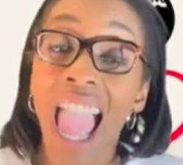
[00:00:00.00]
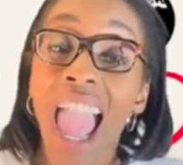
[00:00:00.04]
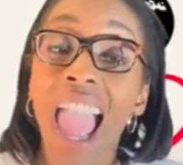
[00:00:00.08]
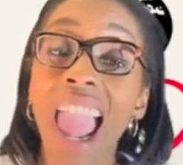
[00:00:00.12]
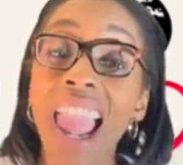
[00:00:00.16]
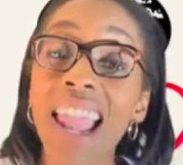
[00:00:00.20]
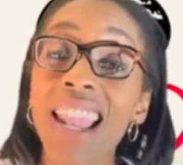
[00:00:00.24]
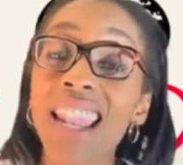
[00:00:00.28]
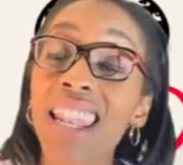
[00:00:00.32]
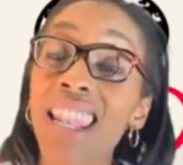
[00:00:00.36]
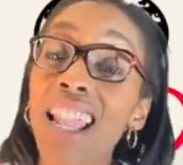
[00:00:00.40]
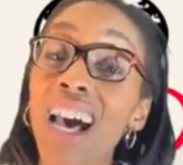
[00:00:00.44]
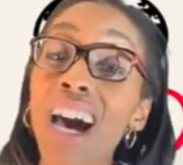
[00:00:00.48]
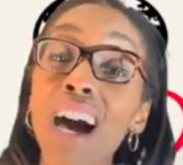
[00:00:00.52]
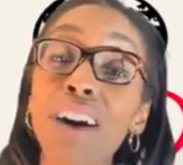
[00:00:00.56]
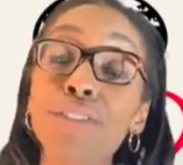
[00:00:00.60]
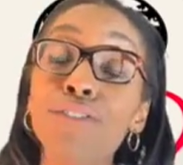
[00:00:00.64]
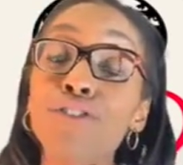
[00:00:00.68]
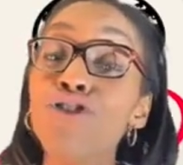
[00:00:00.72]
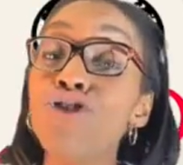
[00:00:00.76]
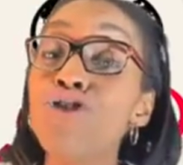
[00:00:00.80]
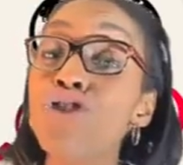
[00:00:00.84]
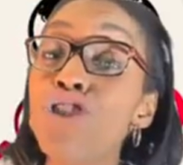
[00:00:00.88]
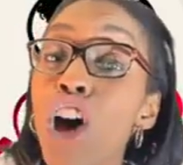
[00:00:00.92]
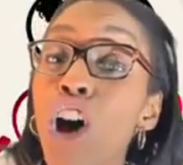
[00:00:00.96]
And
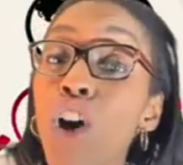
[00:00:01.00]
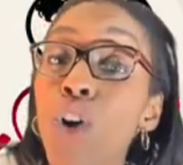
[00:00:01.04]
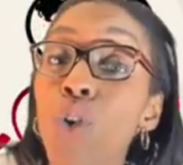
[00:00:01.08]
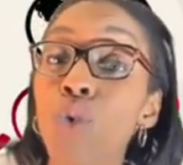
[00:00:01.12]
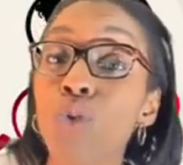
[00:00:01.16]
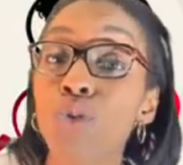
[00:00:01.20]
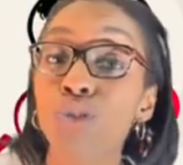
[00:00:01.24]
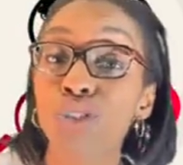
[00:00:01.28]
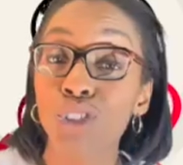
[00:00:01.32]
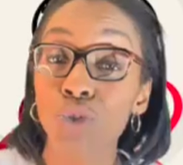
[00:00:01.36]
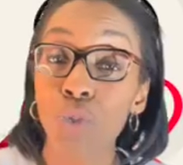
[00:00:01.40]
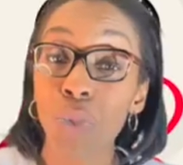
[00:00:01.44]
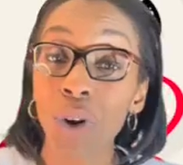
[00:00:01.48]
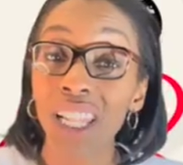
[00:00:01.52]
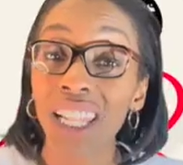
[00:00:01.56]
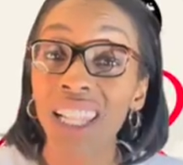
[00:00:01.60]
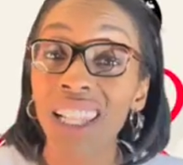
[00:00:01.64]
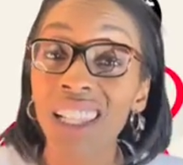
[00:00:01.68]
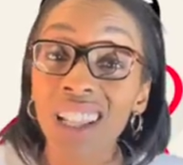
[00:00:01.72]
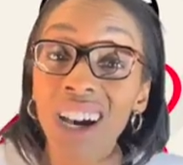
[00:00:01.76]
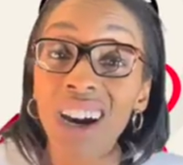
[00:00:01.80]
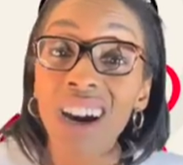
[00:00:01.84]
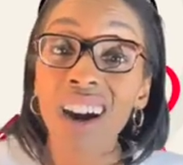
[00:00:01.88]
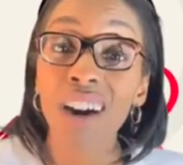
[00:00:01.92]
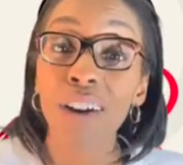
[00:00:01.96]
love knows what
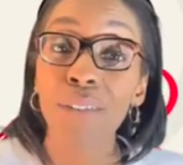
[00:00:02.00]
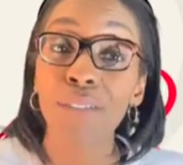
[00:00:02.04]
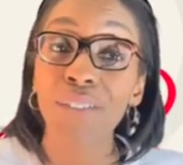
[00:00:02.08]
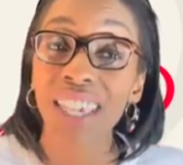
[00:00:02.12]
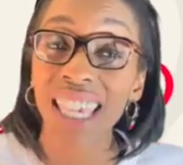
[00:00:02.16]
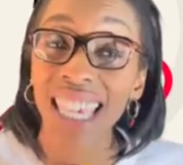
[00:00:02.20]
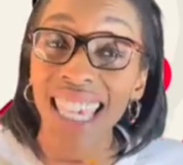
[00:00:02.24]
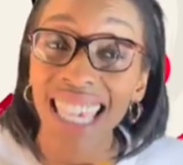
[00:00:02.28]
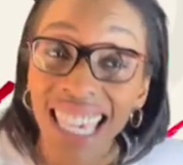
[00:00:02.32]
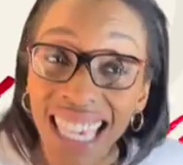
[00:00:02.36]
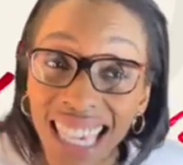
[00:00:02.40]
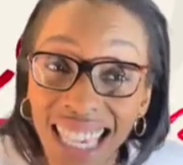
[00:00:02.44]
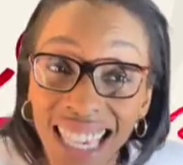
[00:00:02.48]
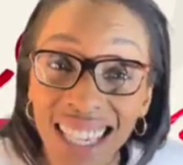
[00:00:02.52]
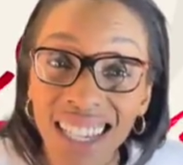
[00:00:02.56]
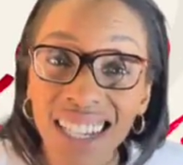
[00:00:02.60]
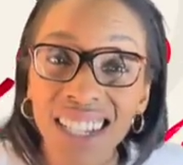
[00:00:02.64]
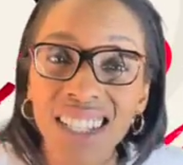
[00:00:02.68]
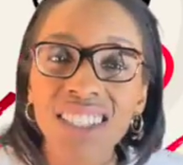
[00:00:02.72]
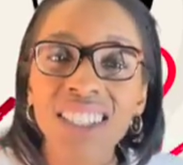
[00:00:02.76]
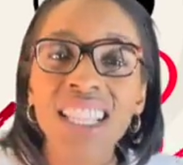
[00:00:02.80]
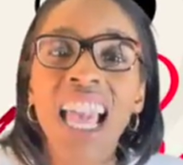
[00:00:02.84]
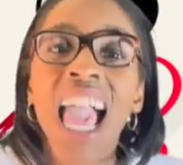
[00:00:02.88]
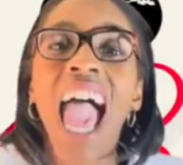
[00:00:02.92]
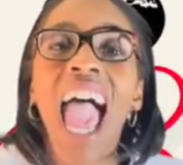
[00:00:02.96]
love
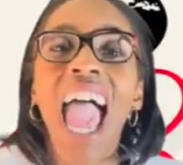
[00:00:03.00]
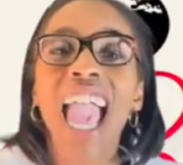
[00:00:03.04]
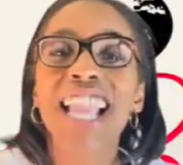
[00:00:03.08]
is.